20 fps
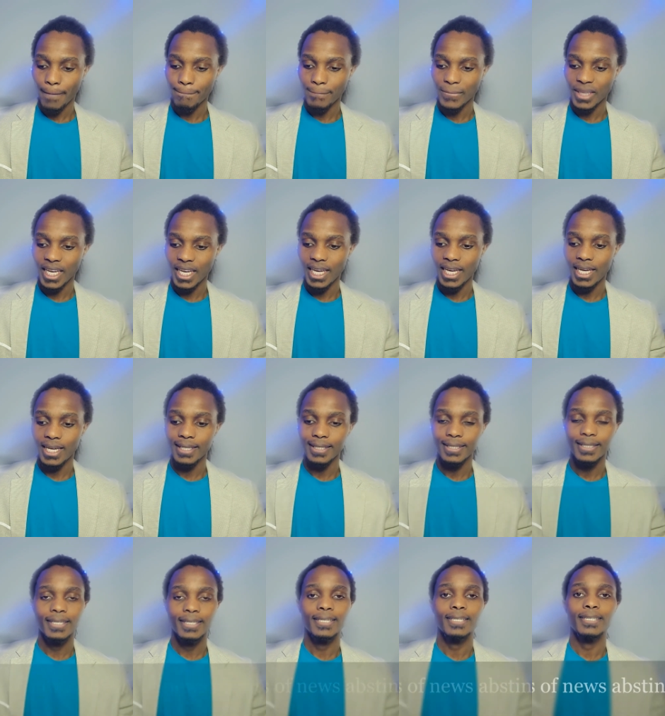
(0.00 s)
And
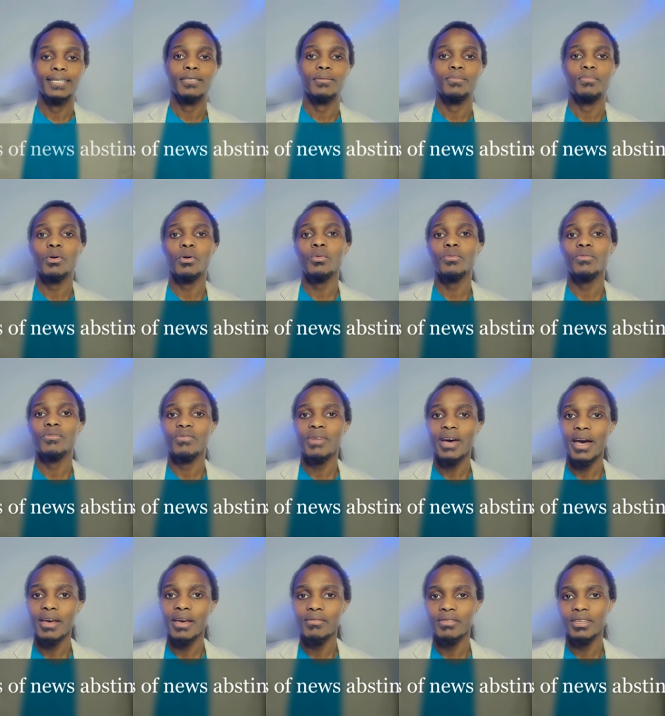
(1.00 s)
point
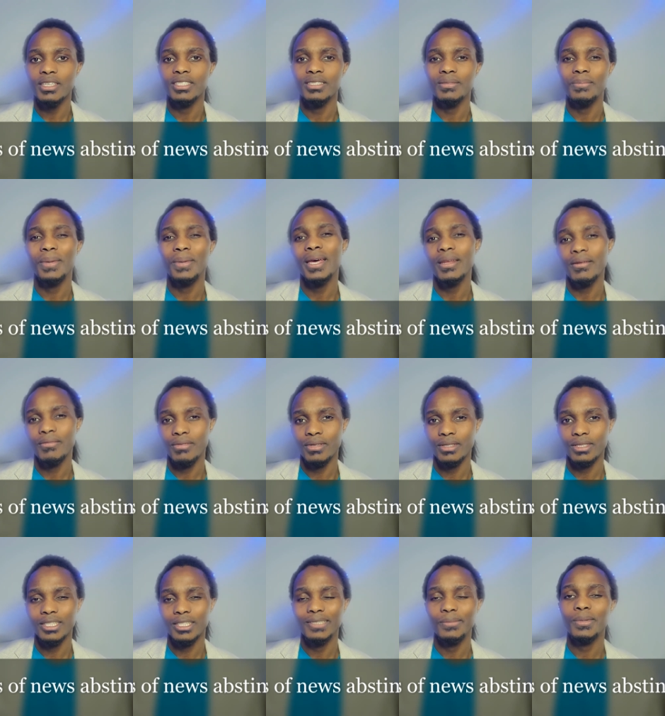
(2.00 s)
5 is the
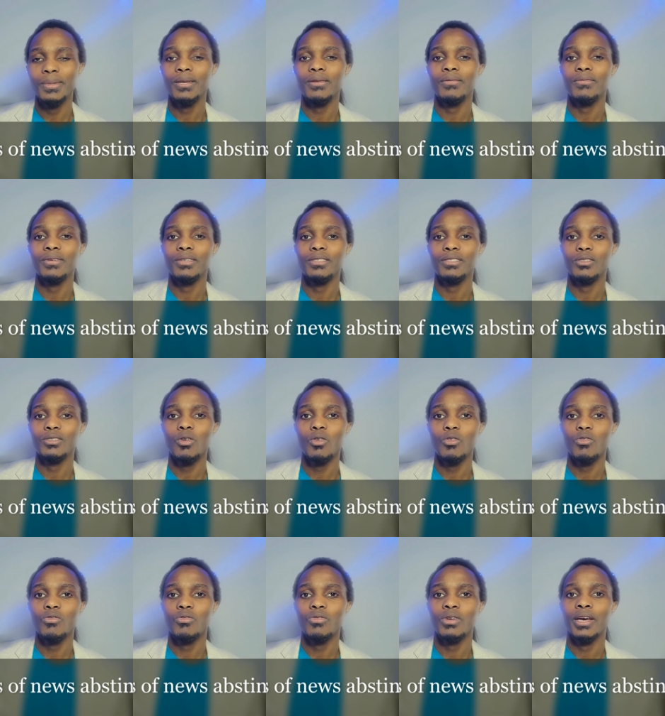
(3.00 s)
benefits
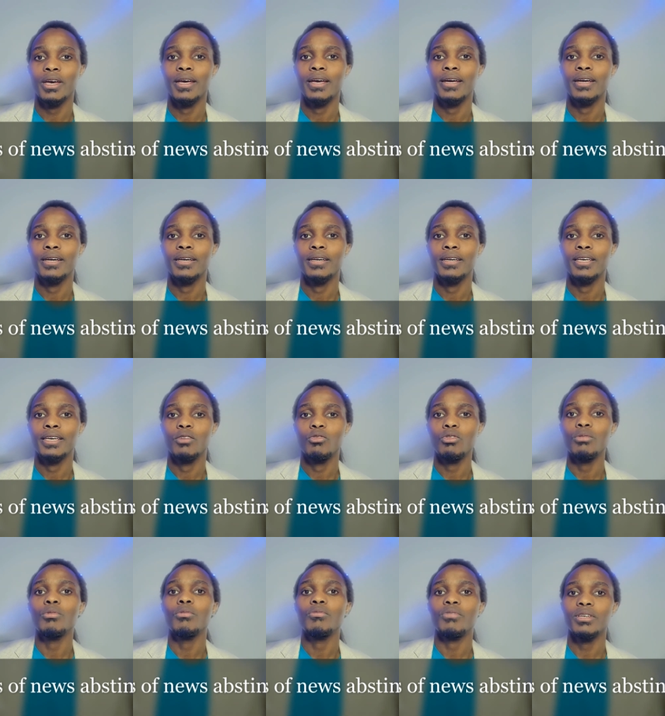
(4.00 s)
of
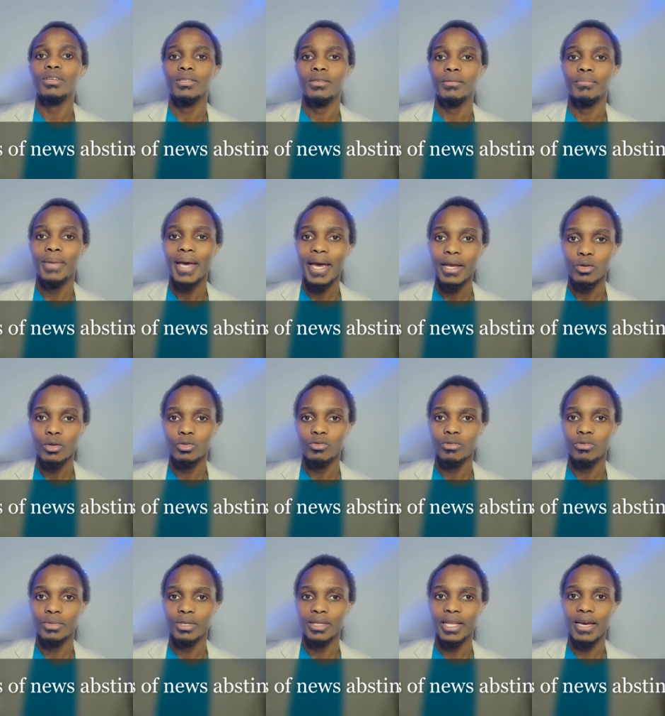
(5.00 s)
removing the bad news
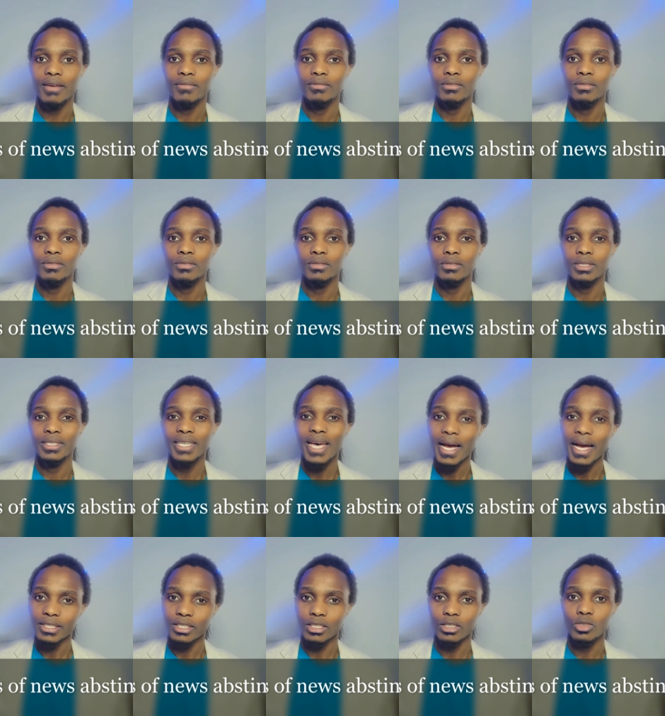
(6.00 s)
from your life, the
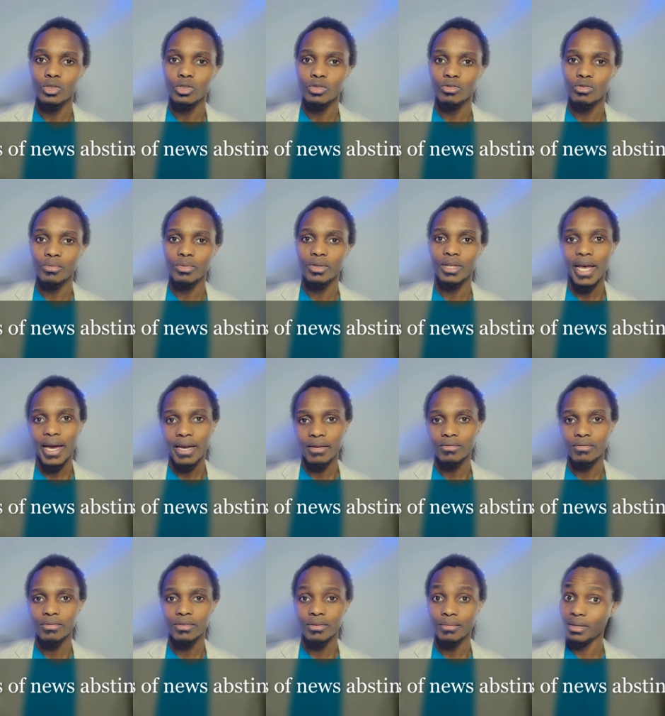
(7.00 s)
toxic news from your life.
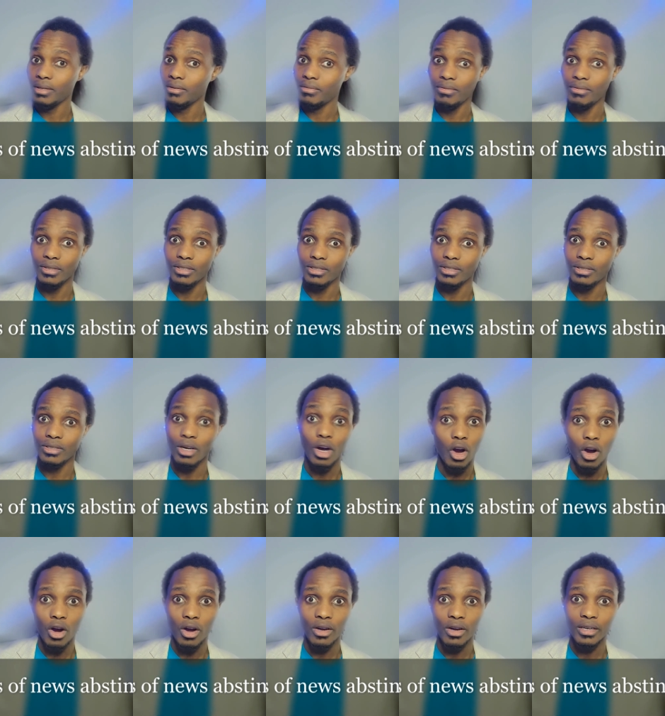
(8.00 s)
The benefits
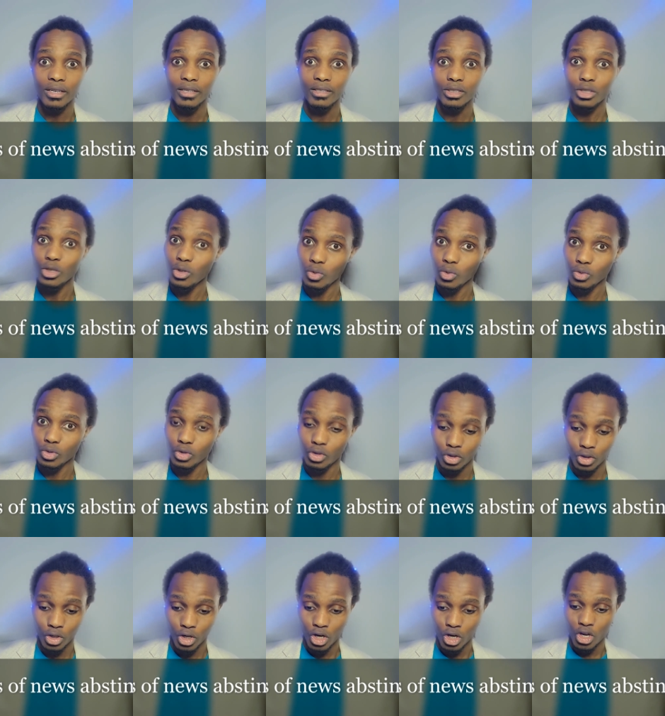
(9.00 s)
are huge.
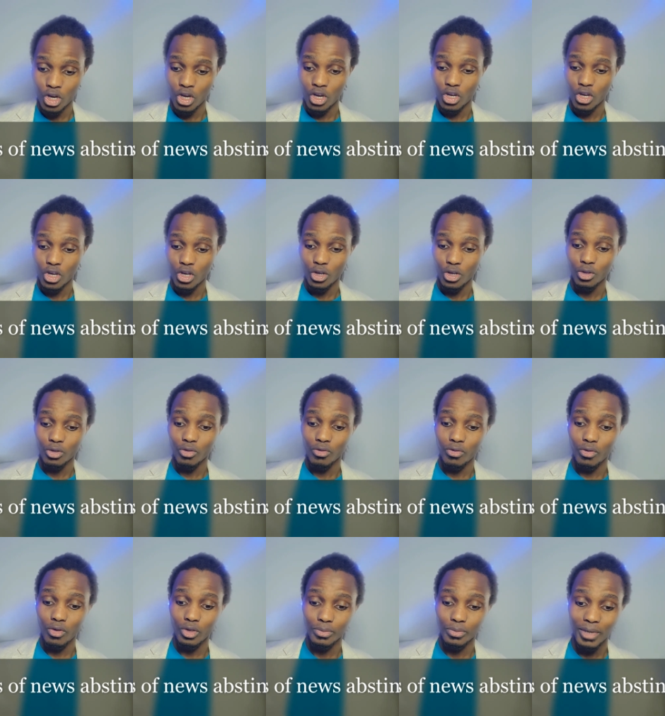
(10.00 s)
The
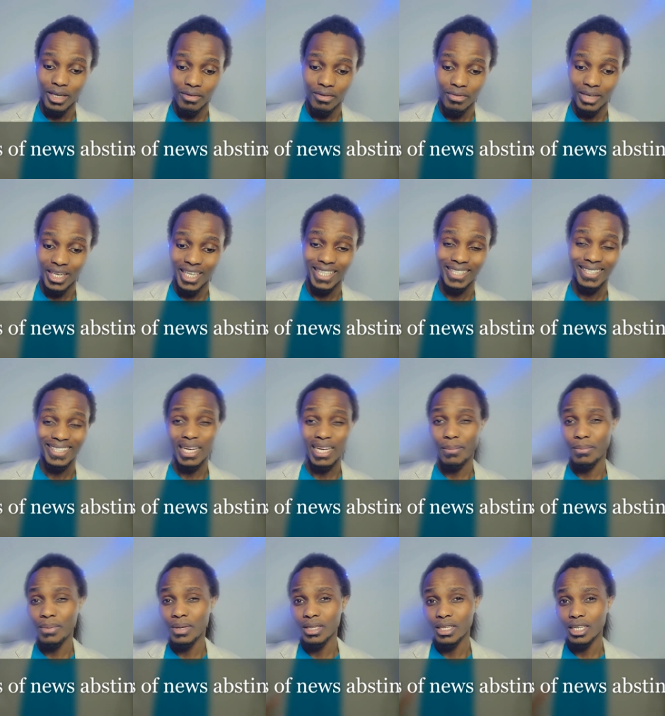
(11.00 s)
first benefit is the
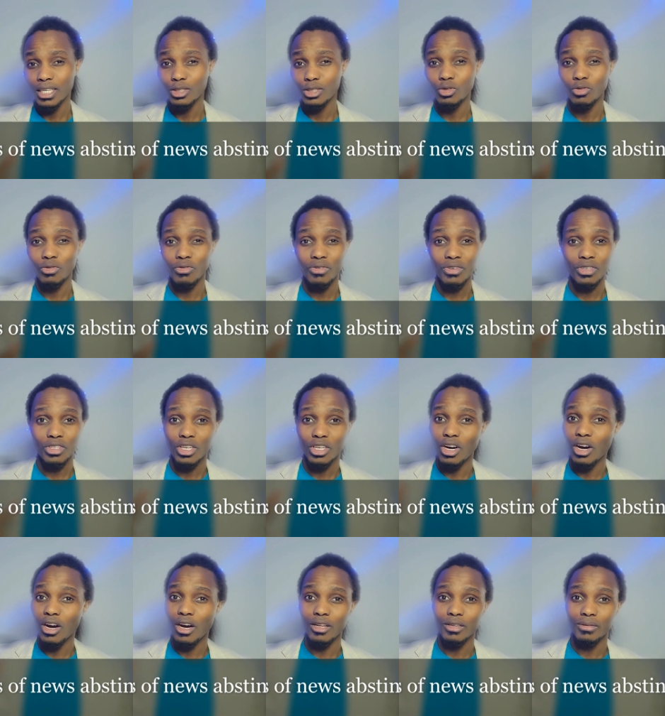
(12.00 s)
ability to feel
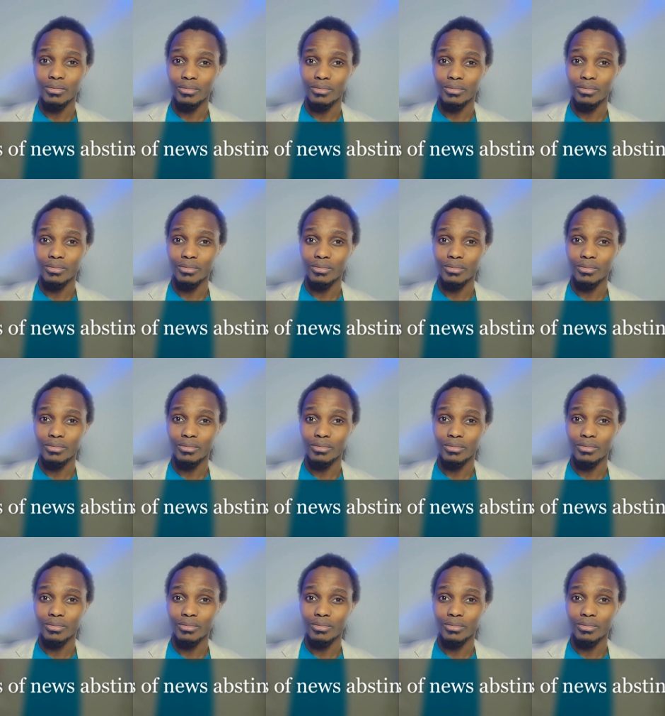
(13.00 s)
calm,